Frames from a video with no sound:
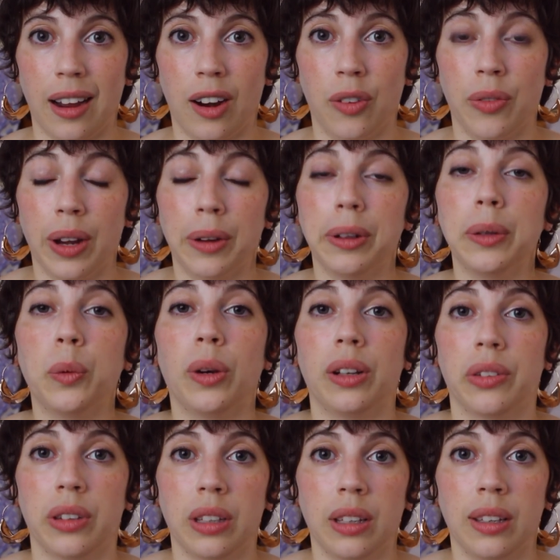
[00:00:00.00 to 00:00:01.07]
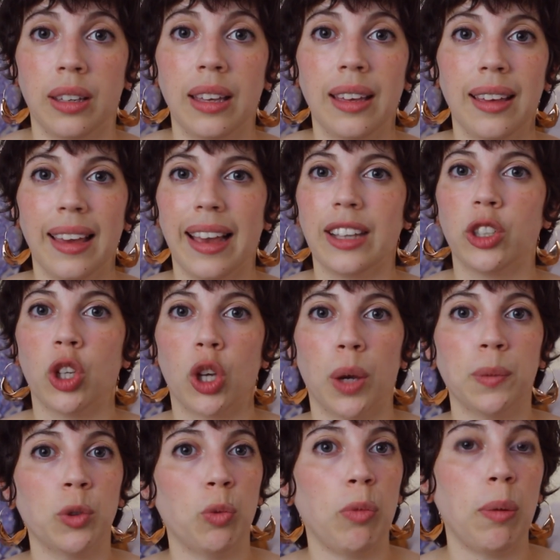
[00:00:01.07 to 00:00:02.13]
are very wealthy, and she
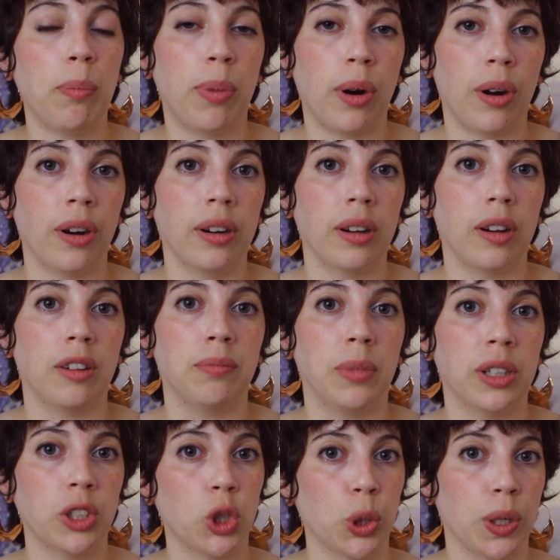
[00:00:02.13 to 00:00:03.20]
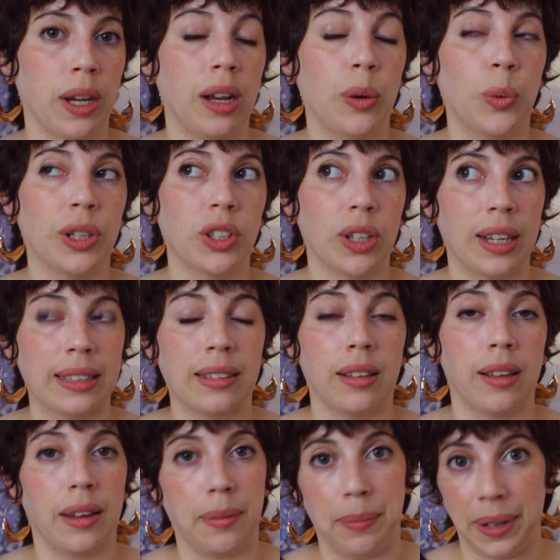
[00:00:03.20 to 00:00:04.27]
comes from a part of Montreal which has a
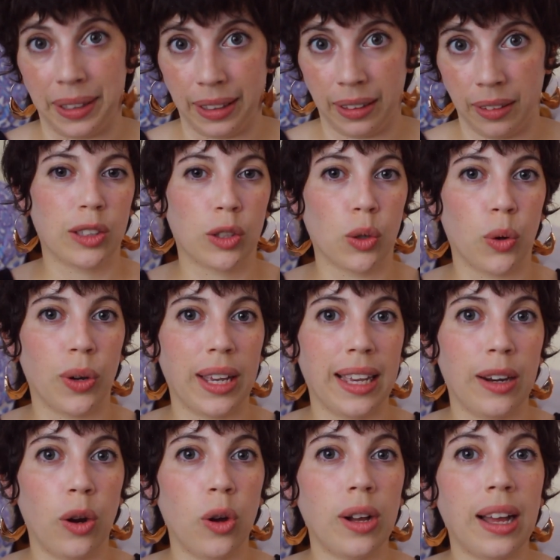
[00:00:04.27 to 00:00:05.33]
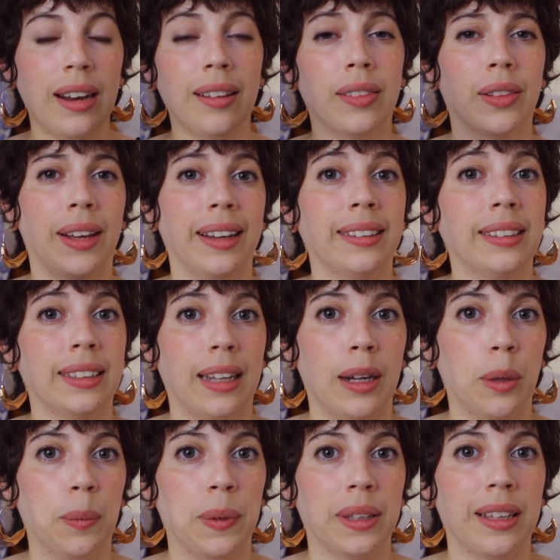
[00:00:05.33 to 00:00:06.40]
lot of money. So it all kind of lines
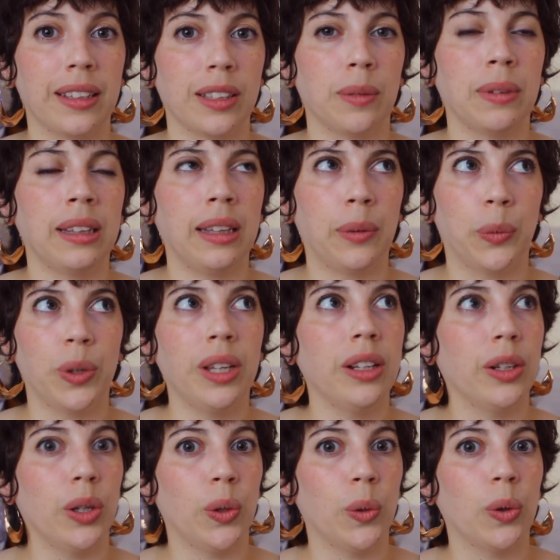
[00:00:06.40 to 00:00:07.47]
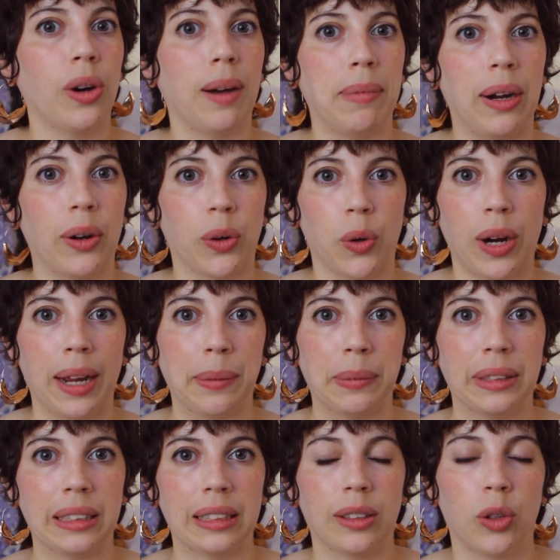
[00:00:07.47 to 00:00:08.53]
up. That's something that we knew about
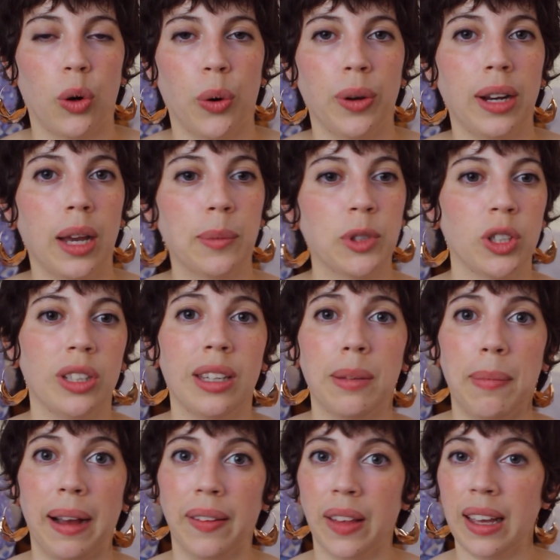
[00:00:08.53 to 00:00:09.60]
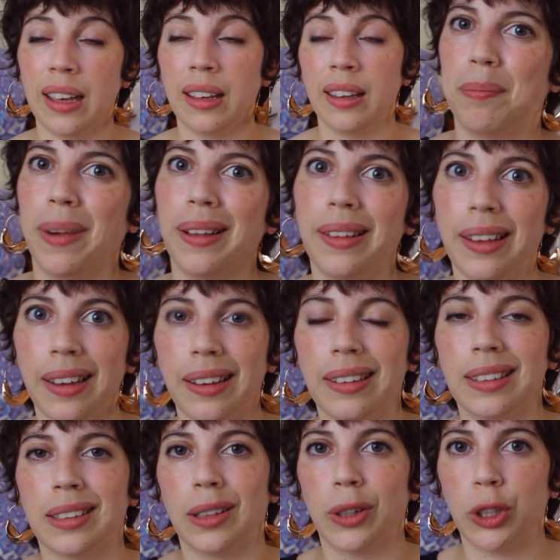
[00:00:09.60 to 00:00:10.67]
Grimes. Growing up, she did ballet. Ballet
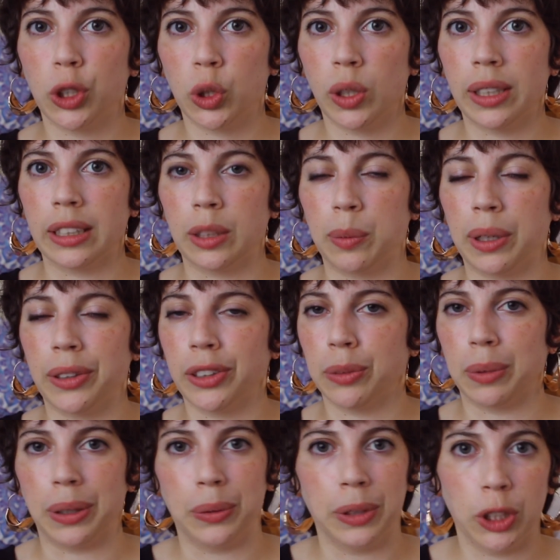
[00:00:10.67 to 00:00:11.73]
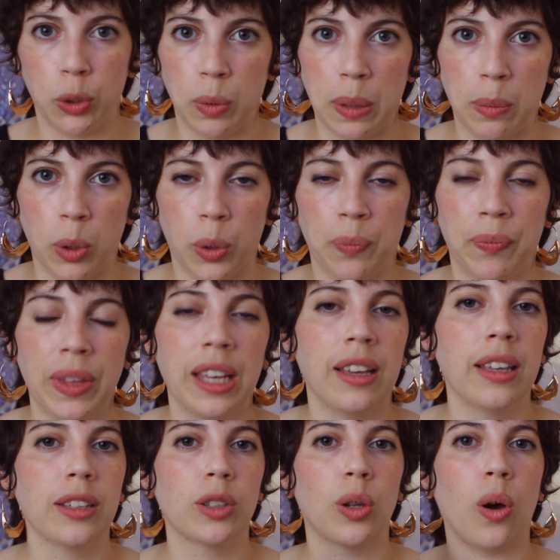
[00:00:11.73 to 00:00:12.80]
is largely experienced by rich people.
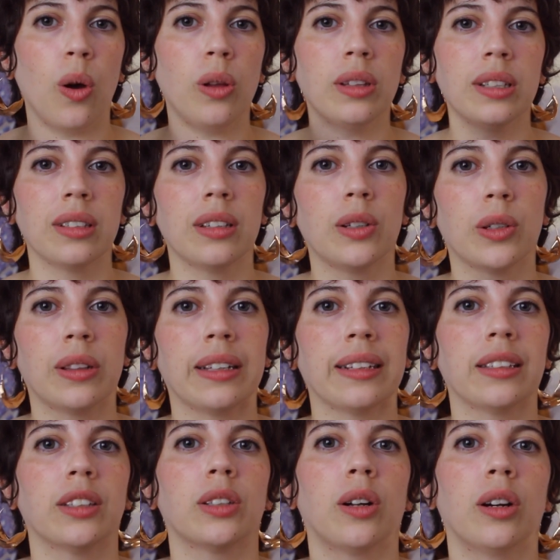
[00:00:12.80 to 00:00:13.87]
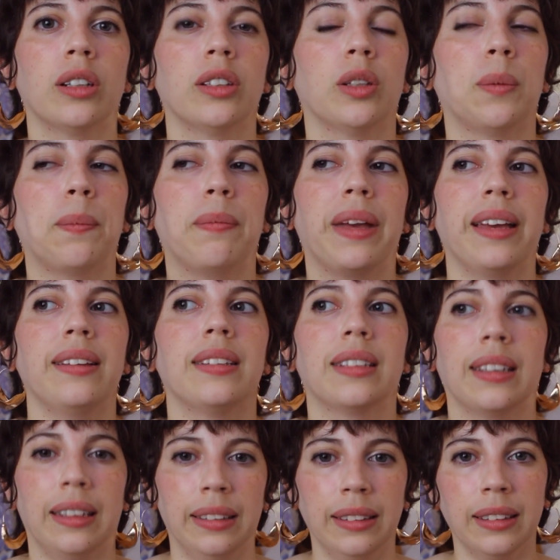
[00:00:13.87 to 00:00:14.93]
So all these little things start to make
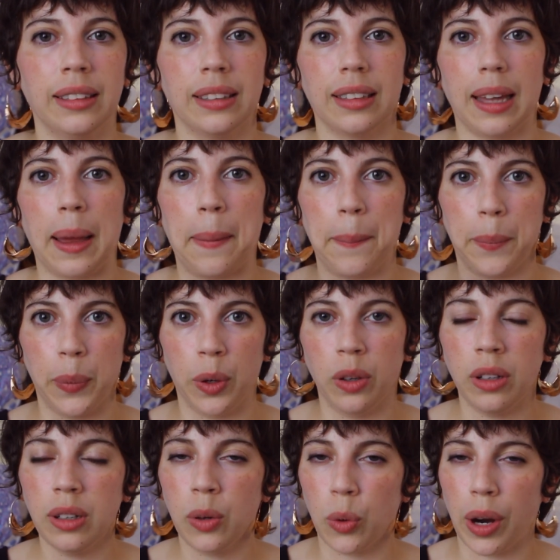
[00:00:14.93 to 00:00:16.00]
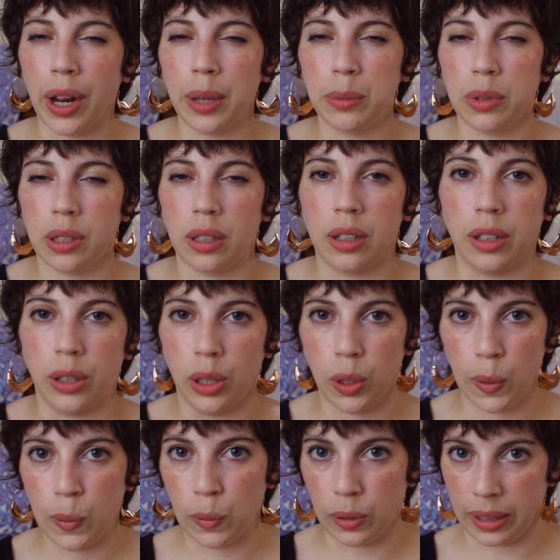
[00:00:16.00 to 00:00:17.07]
sense and put Grimes in a
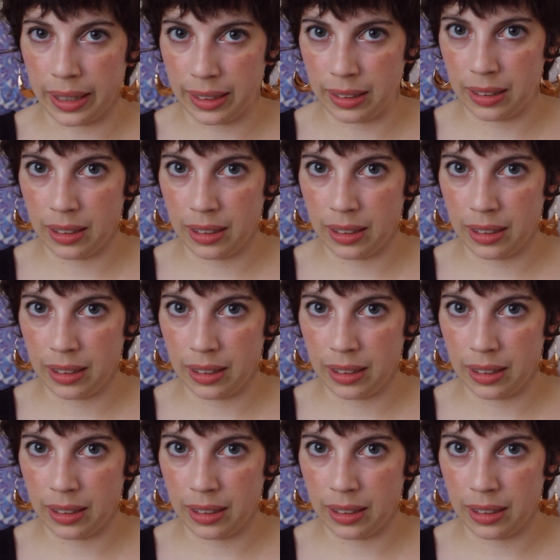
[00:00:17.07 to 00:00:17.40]
new light.